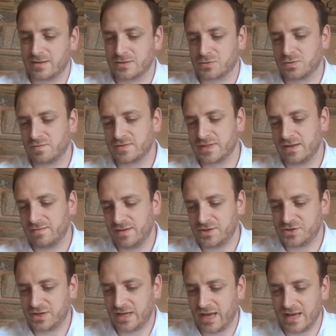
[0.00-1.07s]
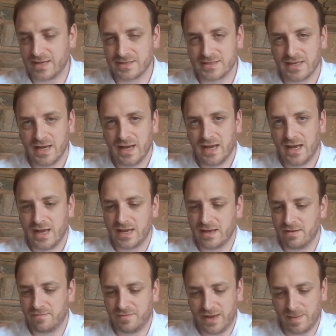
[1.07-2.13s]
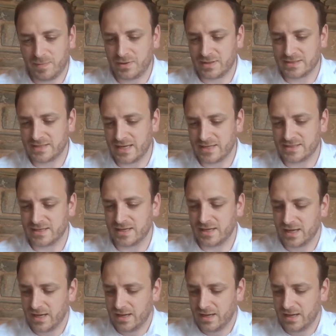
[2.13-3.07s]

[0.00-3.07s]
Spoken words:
The Rav Soloveitchik has a fabulous essay.